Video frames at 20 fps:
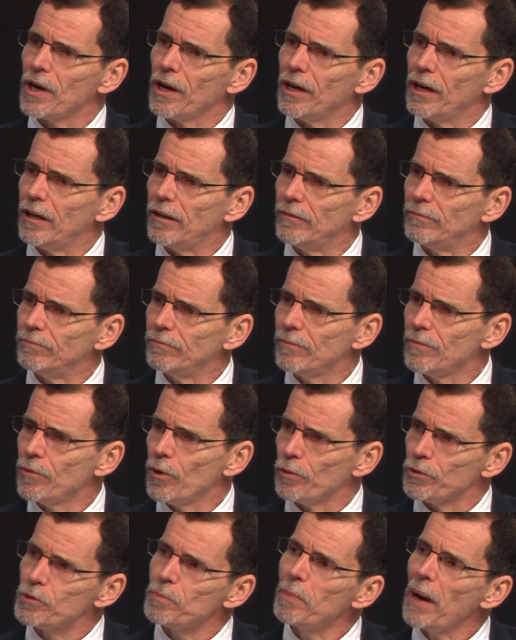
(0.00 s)
um,
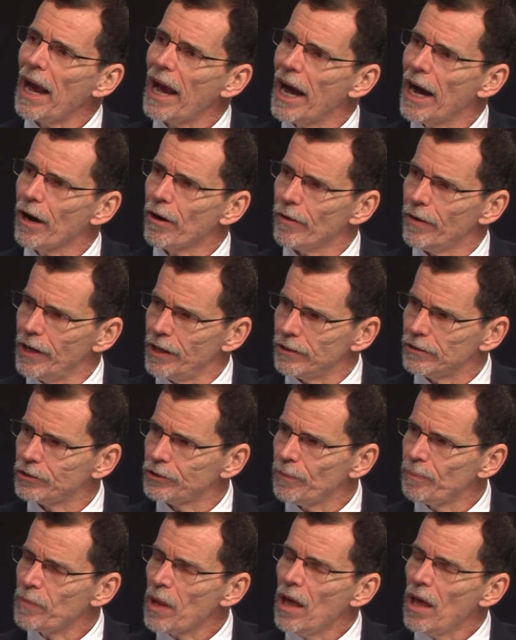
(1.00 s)
those pairings.